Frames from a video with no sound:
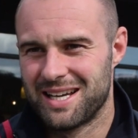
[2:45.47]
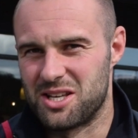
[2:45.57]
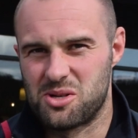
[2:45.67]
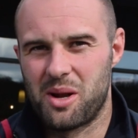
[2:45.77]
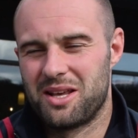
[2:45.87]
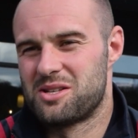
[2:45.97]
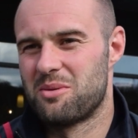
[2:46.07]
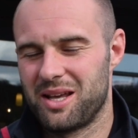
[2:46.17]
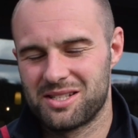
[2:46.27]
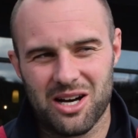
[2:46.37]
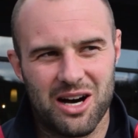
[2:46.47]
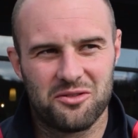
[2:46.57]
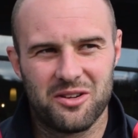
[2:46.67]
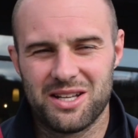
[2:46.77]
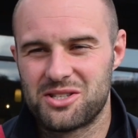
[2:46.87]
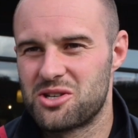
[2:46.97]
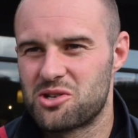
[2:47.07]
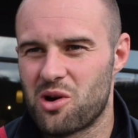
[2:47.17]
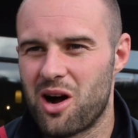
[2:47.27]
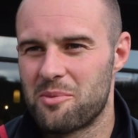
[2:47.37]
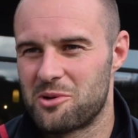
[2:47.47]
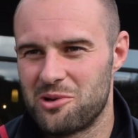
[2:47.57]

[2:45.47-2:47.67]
it's a hard feeling to describe when